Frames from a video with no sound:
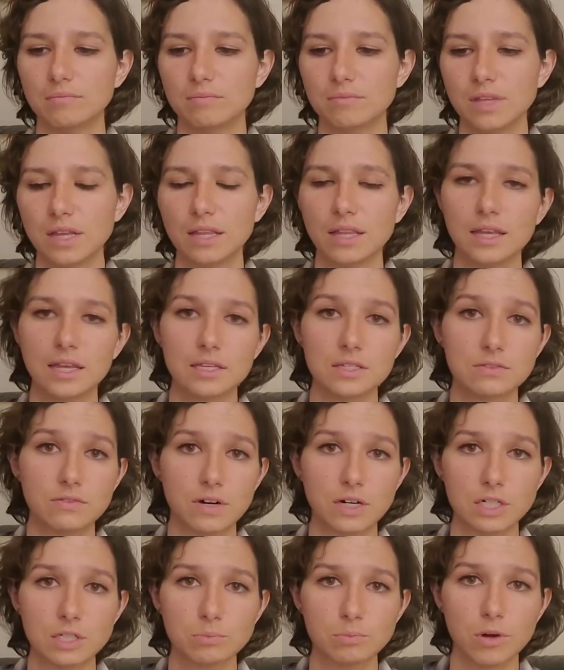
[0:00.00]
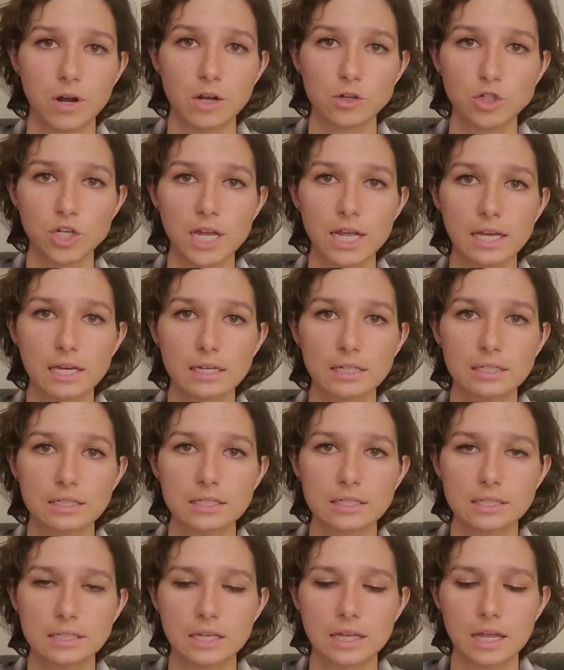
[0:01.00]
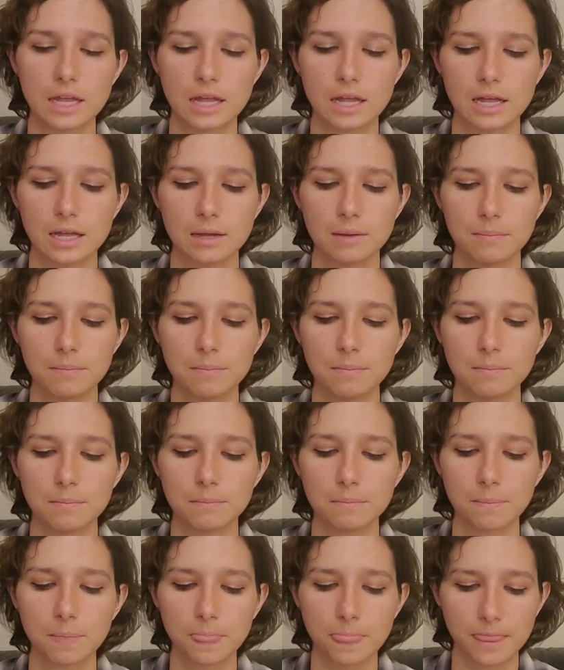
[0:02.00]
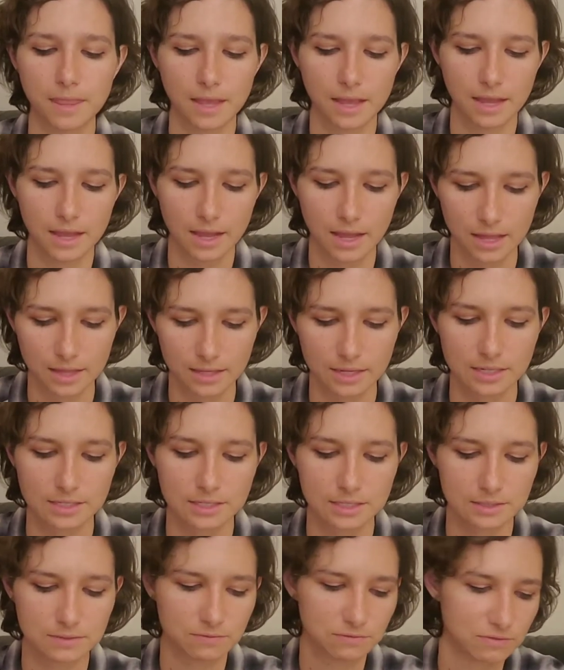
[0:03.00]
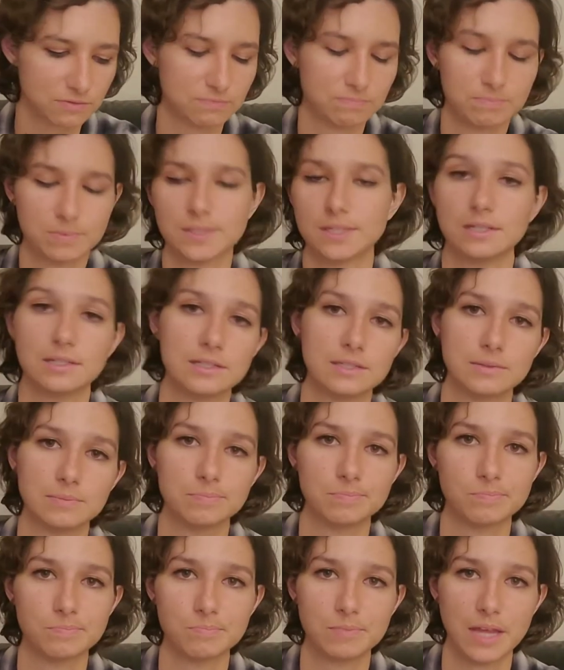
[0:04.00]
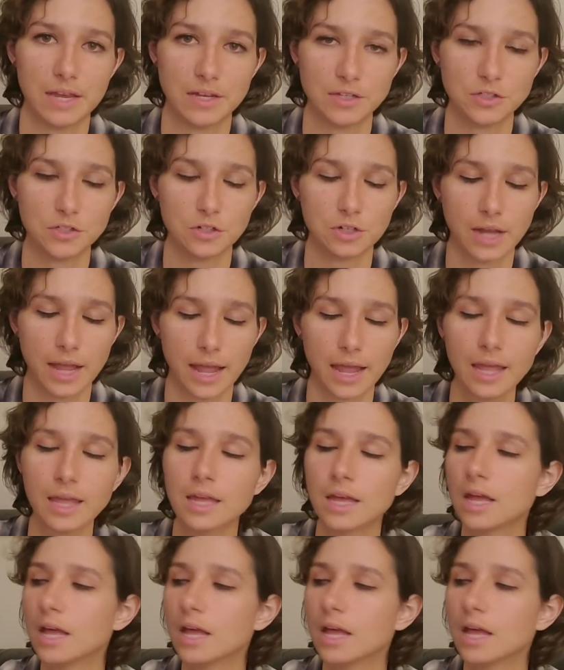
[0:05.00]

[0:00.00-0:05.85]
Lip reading: lately as far as projects, at least since yesterday.